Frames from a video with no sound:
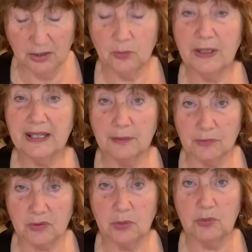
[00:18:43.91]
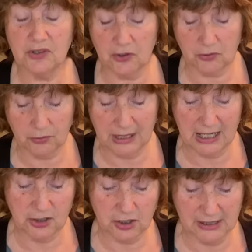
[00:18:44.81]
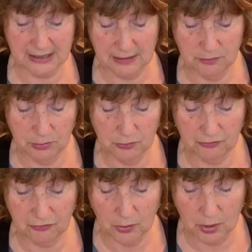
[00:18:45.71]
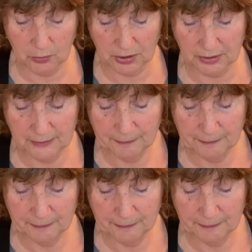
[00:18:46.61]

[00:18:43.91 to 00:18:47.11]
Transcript: we come through with our creations and move forward.